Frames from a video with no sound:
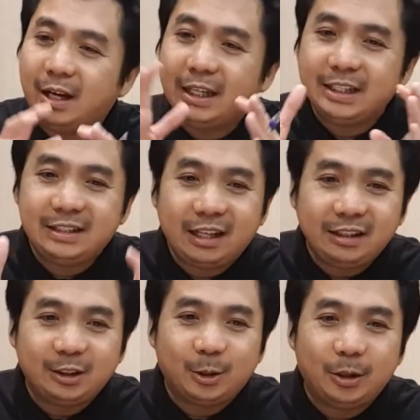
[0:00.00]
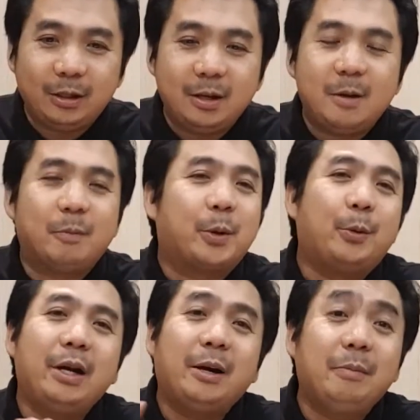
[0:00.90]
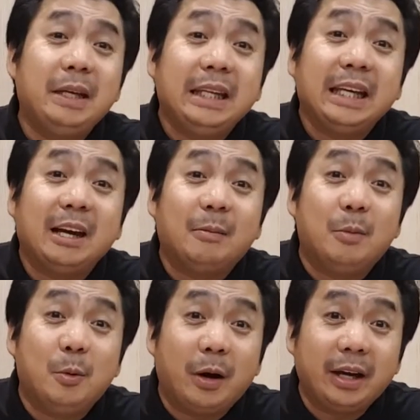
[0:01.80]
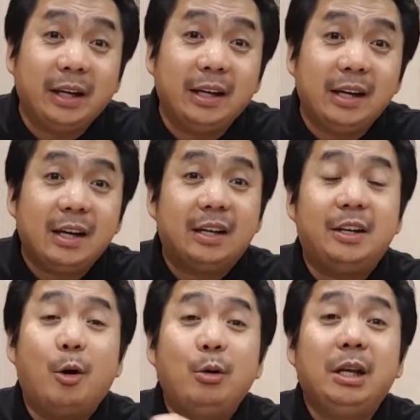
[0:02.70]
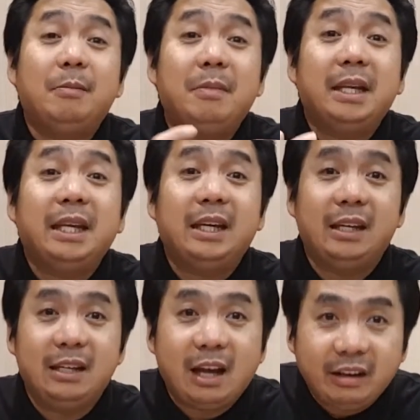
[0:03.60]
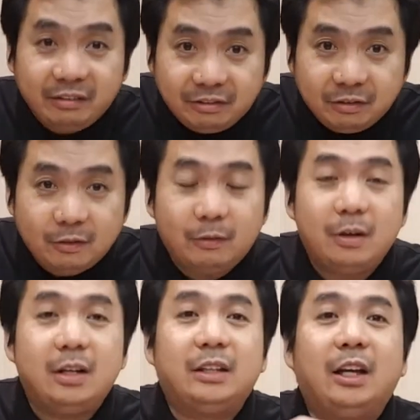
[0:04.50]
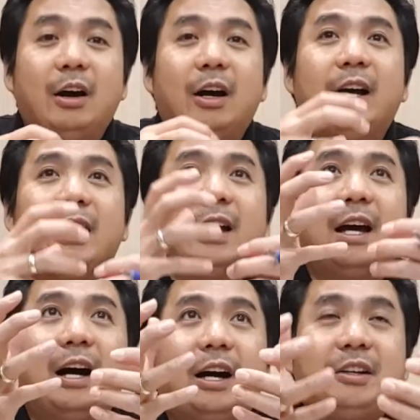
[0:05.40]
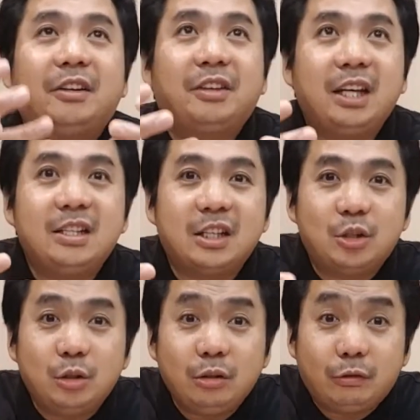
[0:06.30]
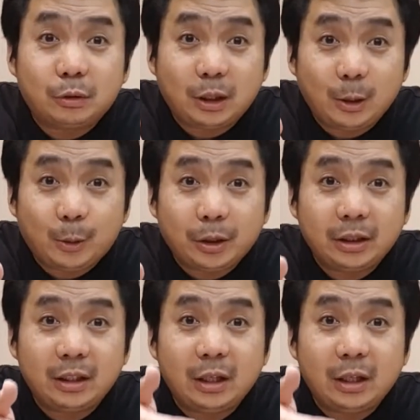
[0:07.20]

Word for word: he's done it all, pero walang meaning ang buhay. The only meaning in life the, are the things that you do for the Lord,